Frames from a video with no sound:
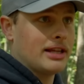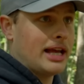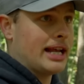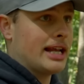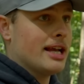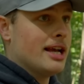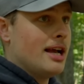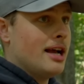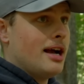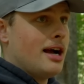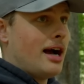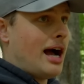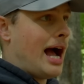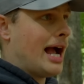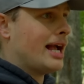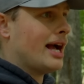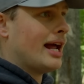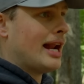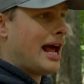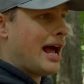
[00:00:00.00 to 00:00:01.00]
Like,
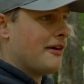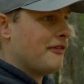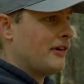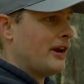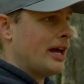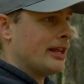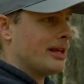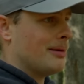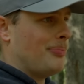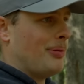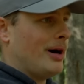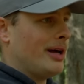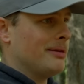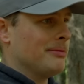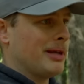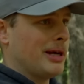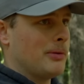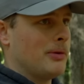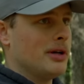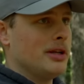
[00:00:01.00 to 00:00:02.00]
I got halfway down that putt.
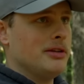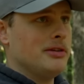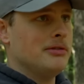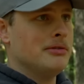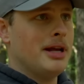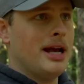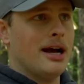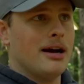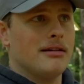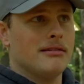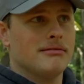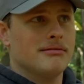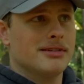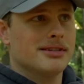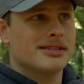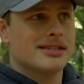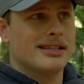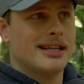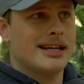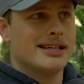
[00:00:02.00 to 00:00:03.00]
I'm like, what do you do now?
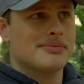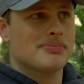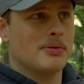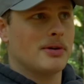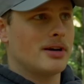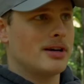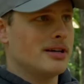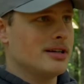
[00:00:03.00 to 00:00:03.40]
What's the next part?